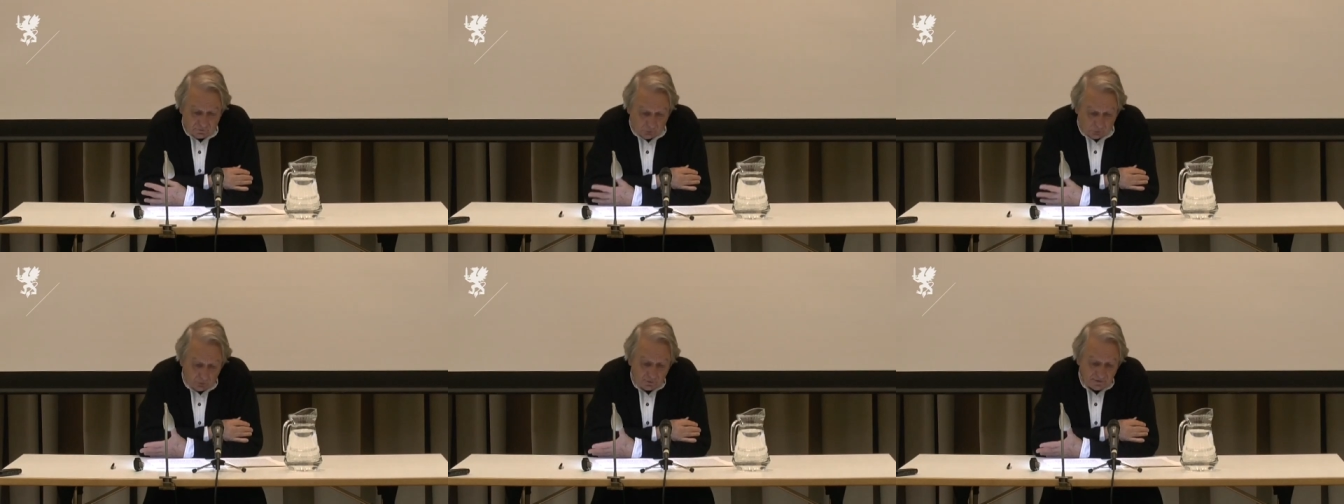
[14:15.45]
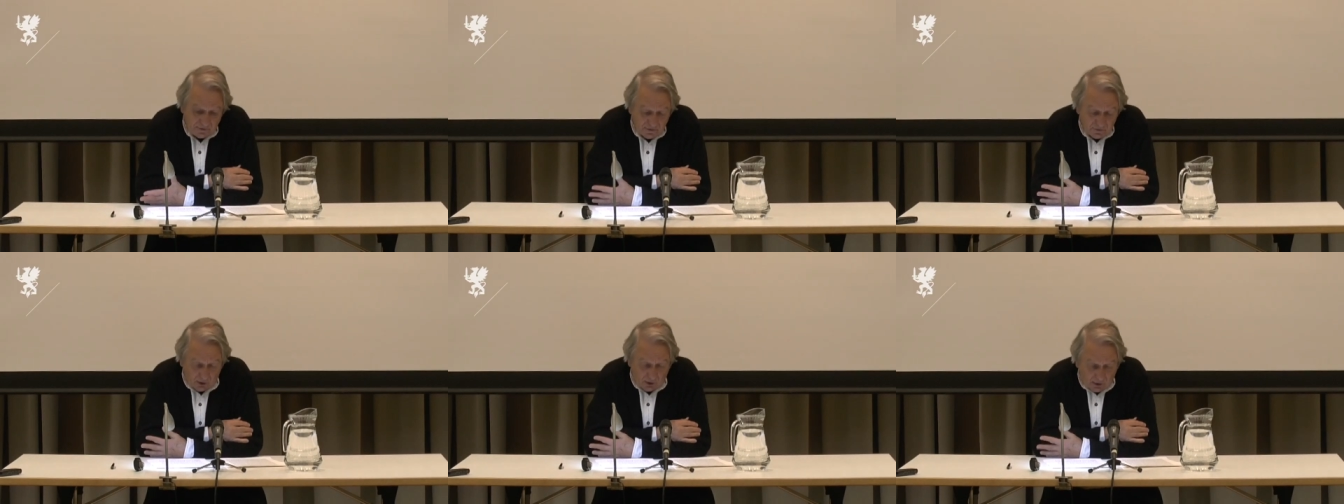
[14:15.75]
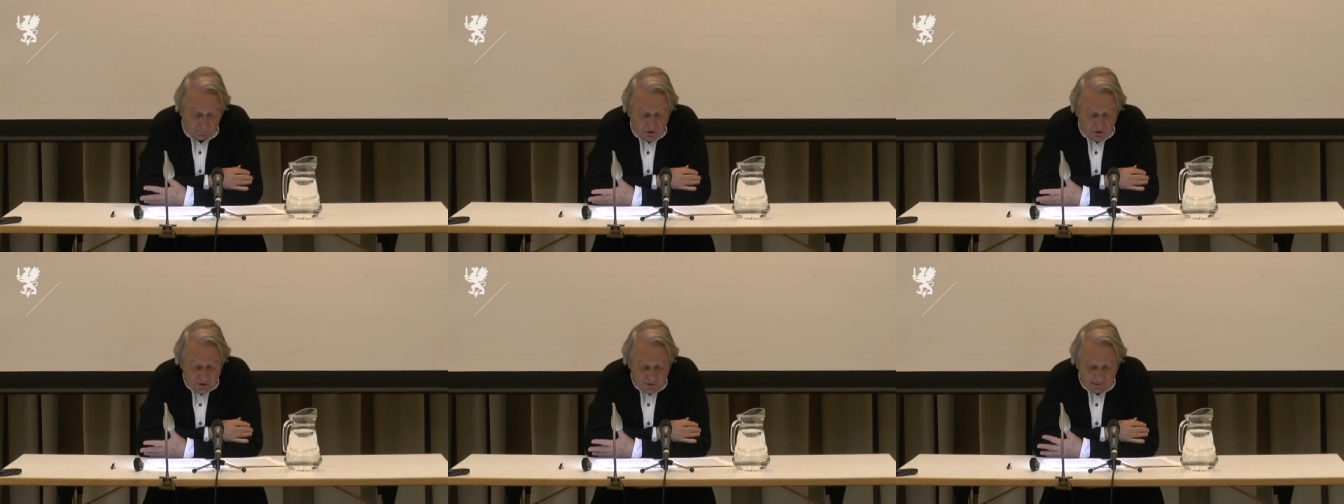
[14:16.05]
so it is a
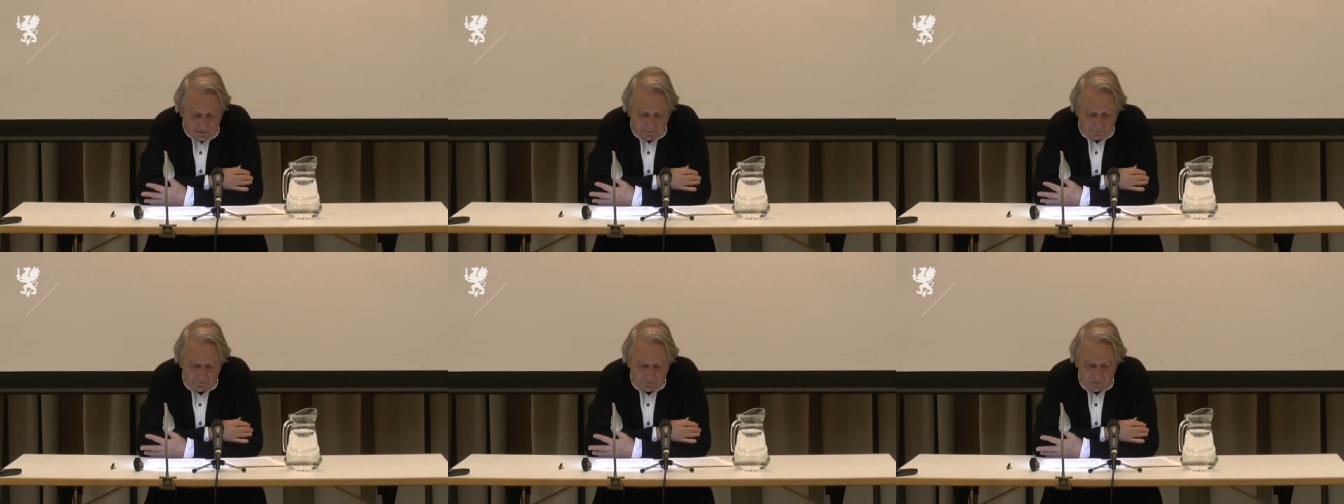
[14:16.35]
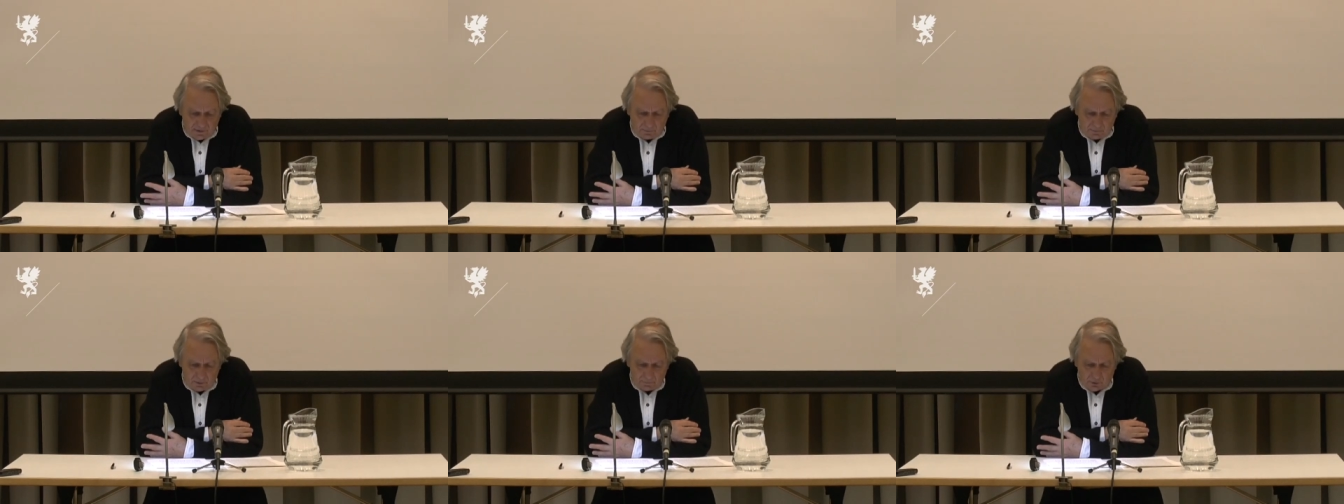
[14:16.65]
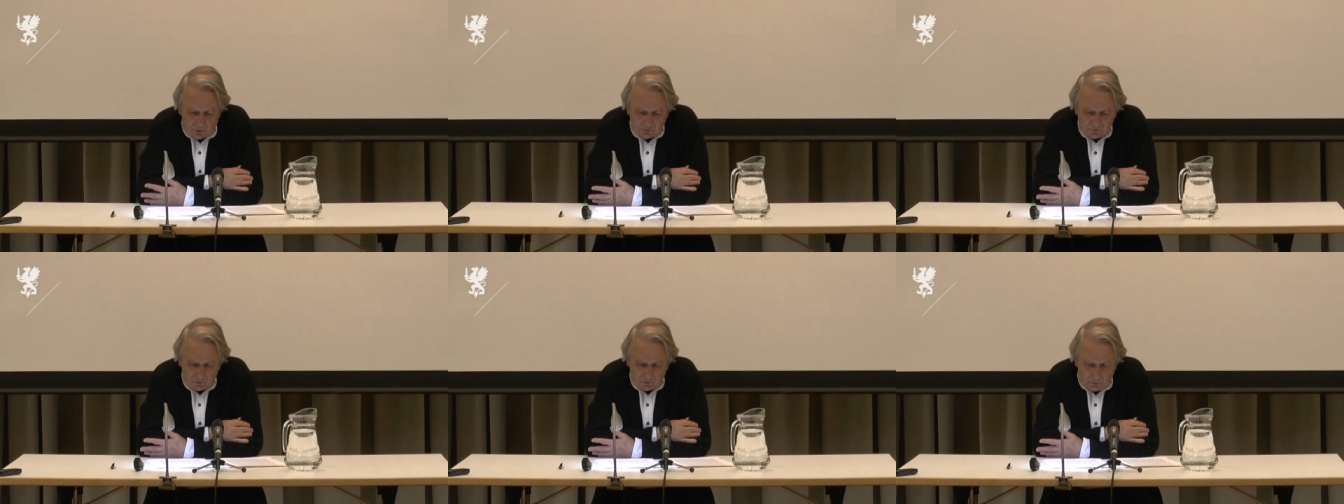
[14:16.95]
revolutionary film,
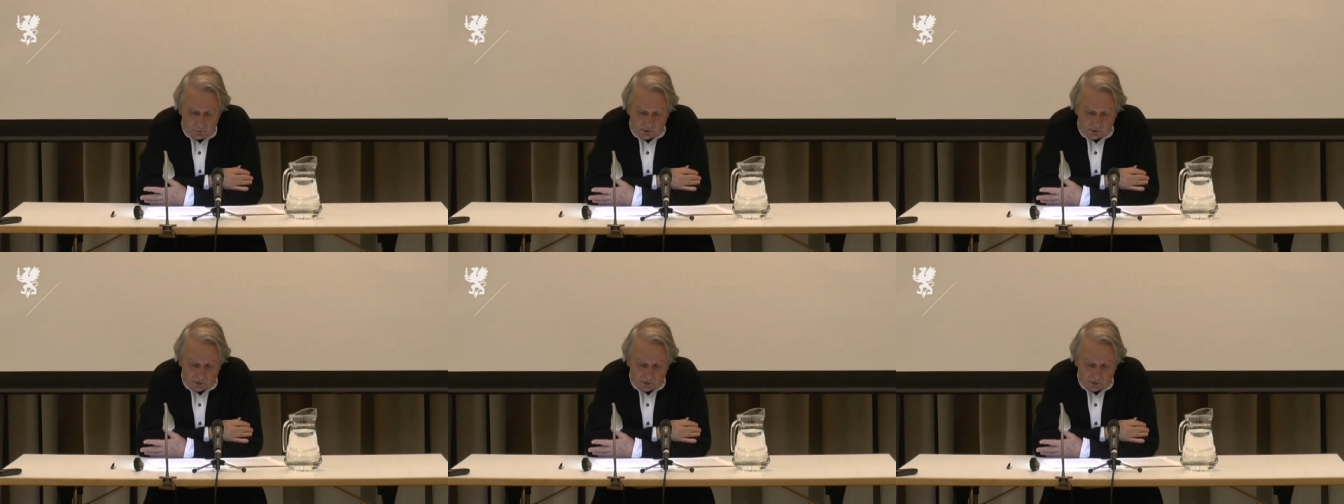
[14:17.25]
but